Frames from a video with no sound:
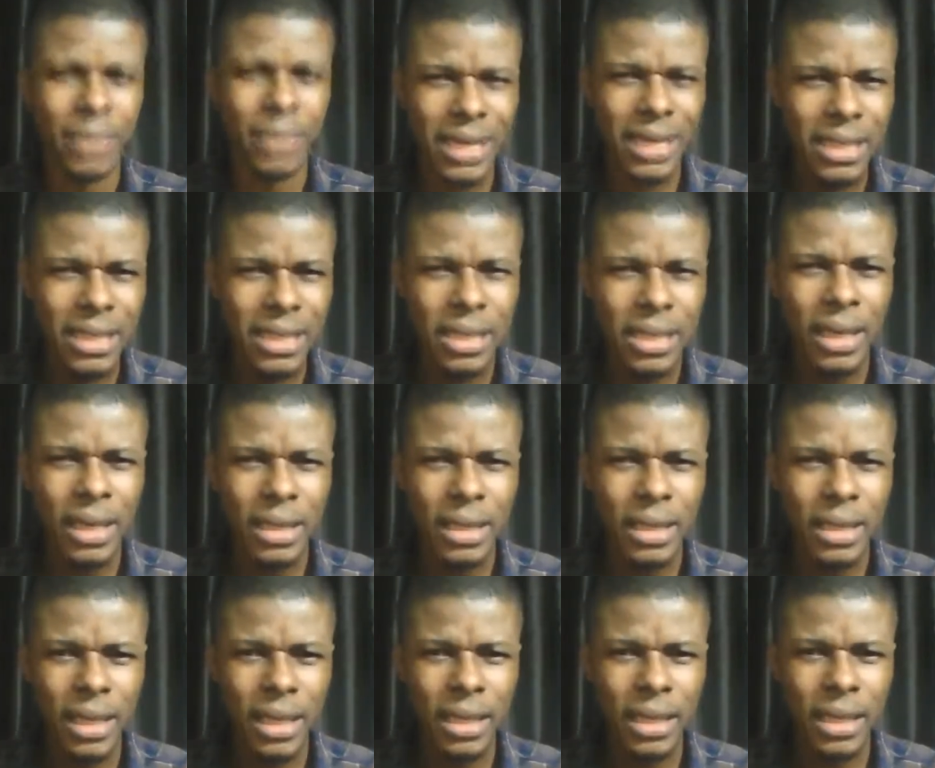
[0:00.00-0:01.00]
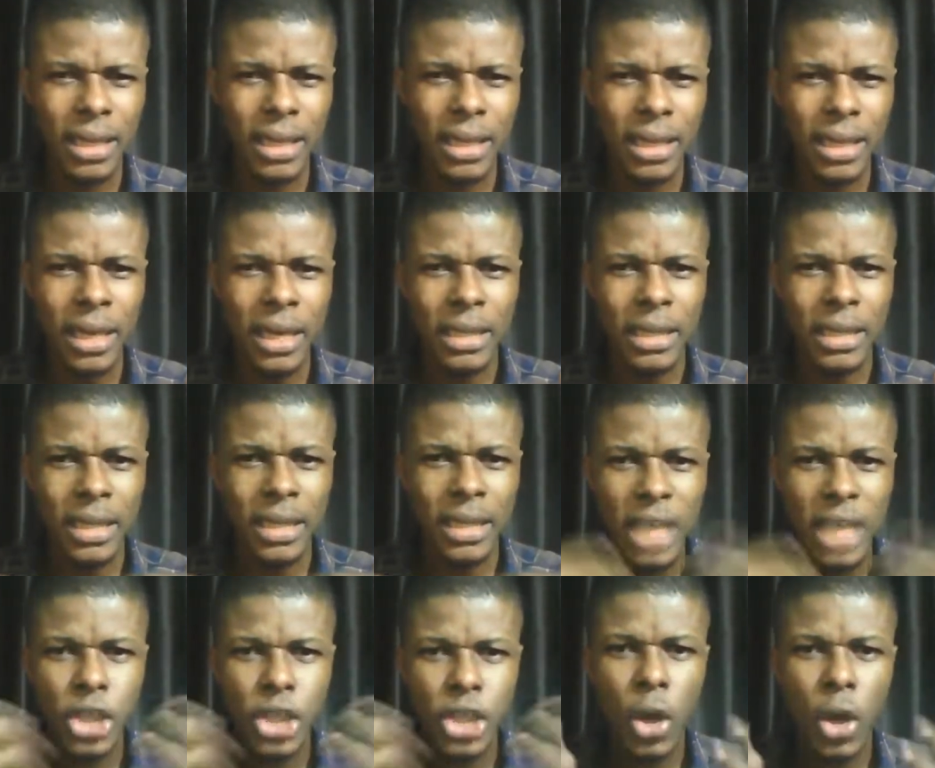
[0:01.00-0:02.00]
That is the
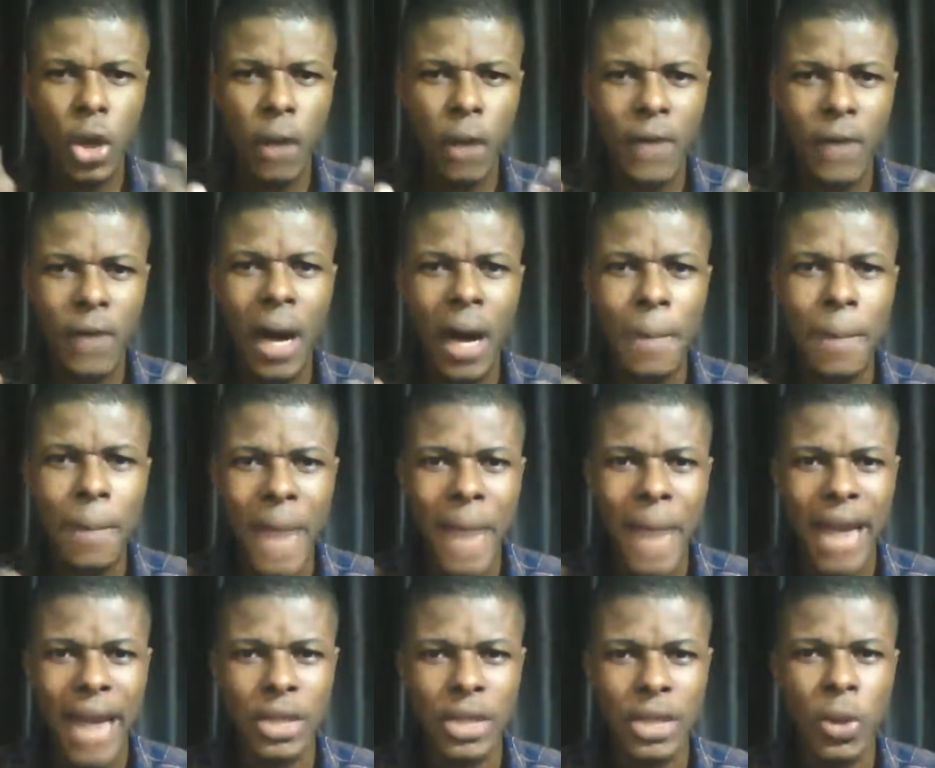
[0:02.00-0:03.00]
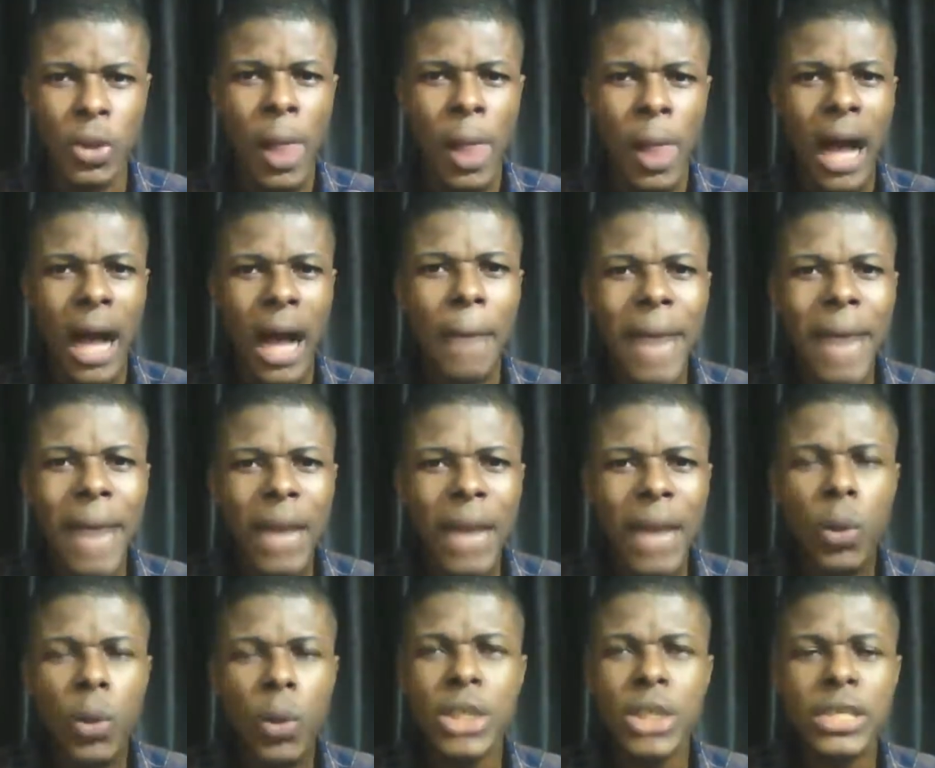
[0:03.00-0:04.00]
nature of our mind. So our mind
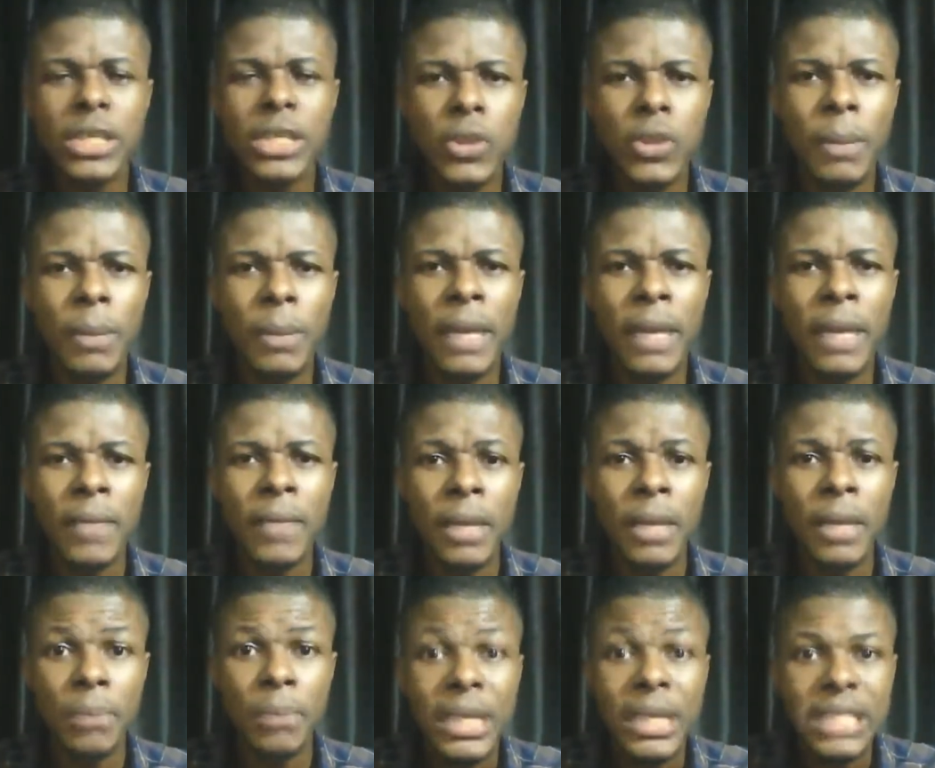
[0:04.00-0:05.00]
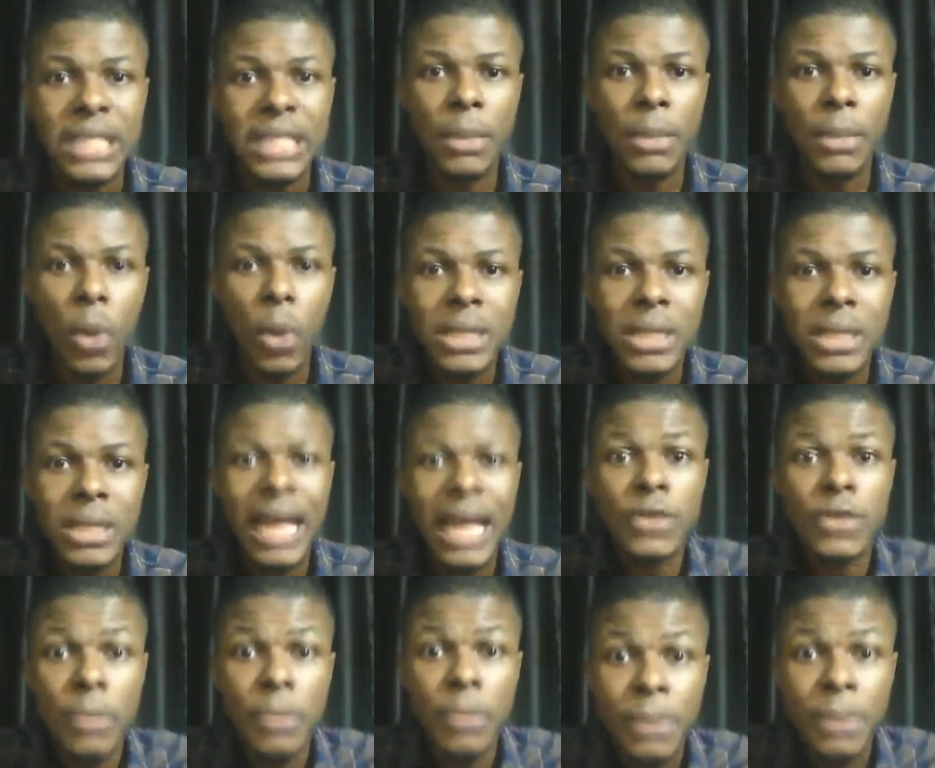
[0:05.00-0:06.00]
wants it to be predictable. It wants
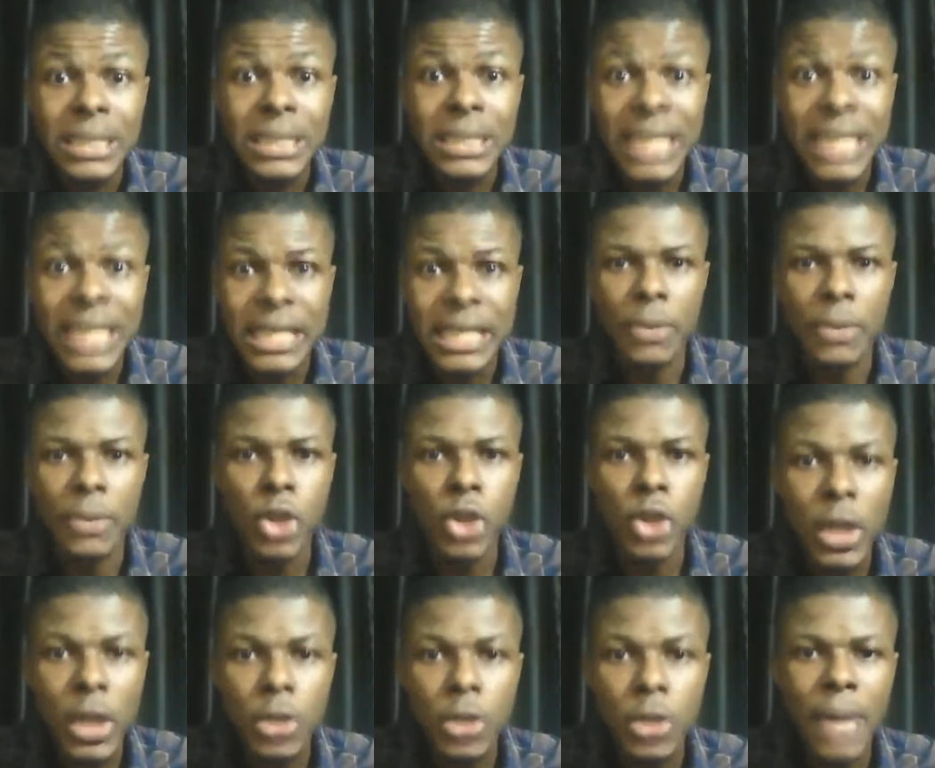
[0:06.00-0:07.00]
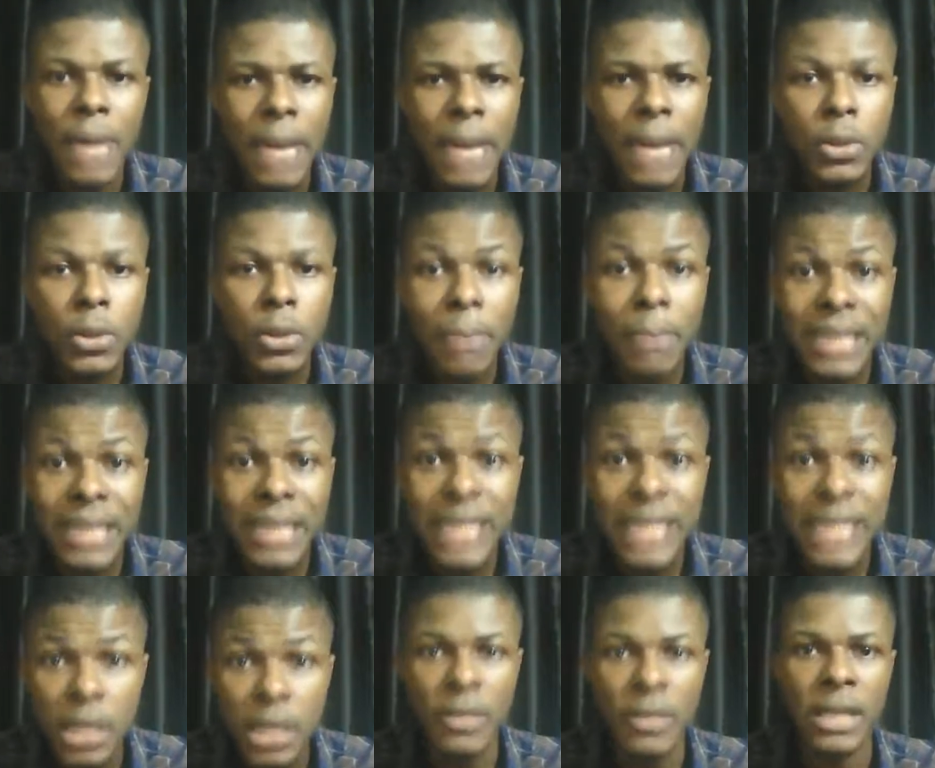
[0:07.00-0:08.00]
life to be predictable so that you'll be able to make
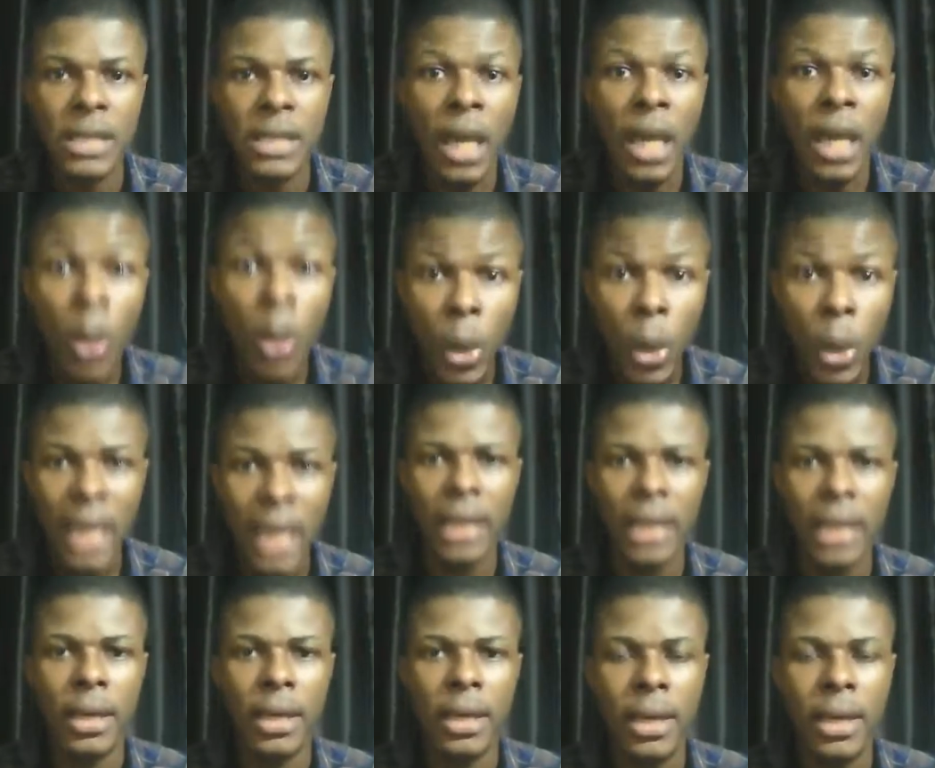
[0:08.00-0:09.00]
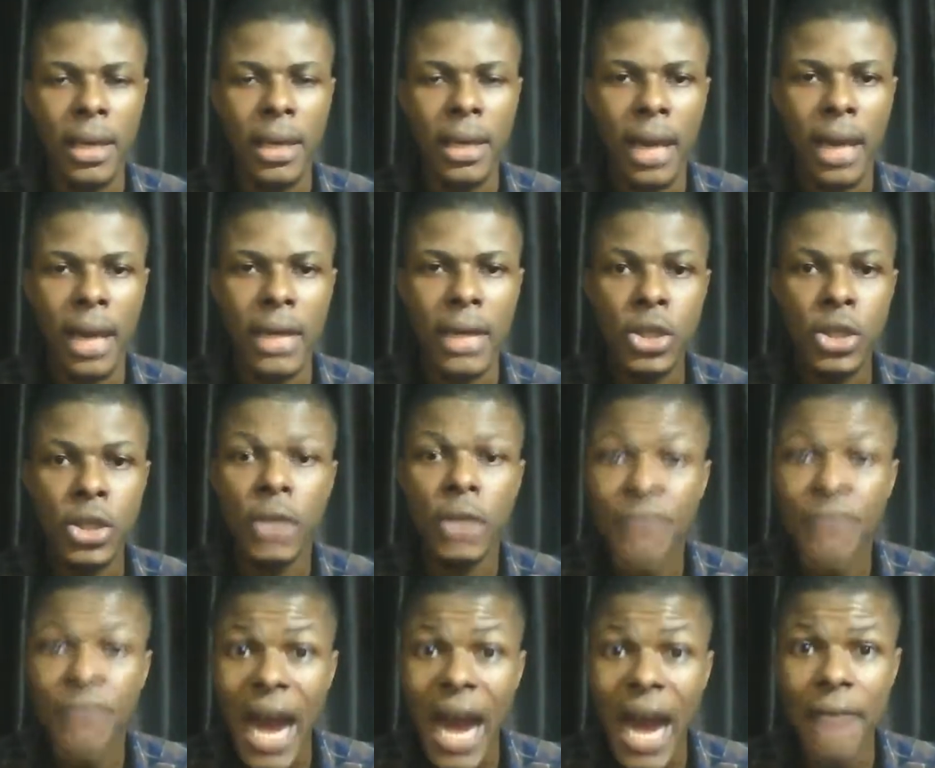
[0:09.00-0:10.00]
sense of it quickly and
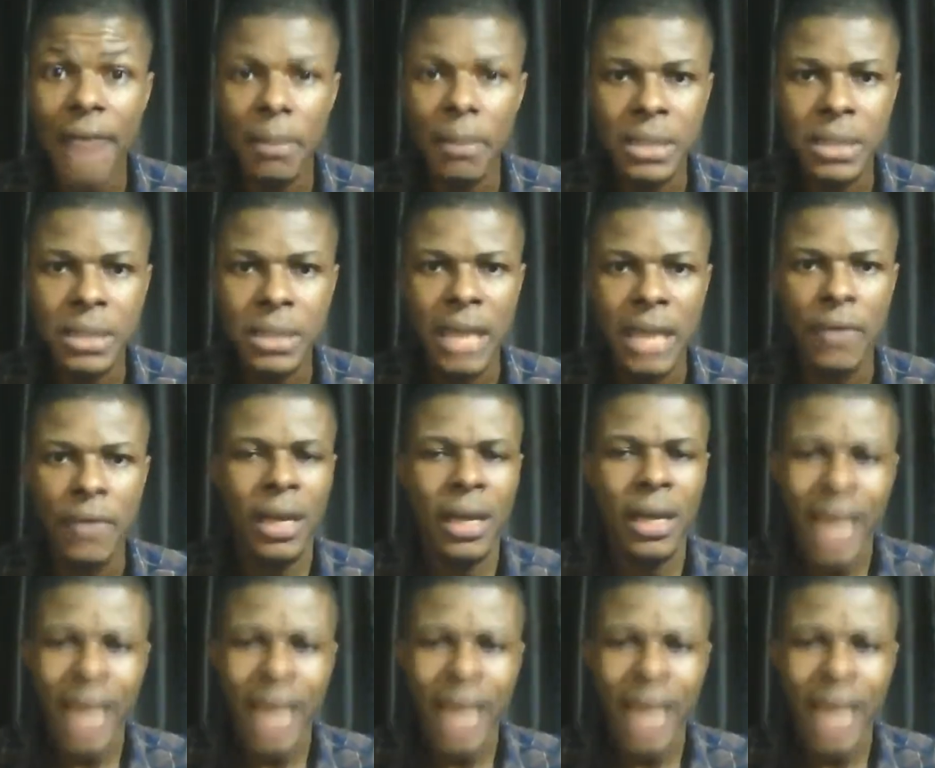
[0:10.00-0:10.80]
survive and be safe.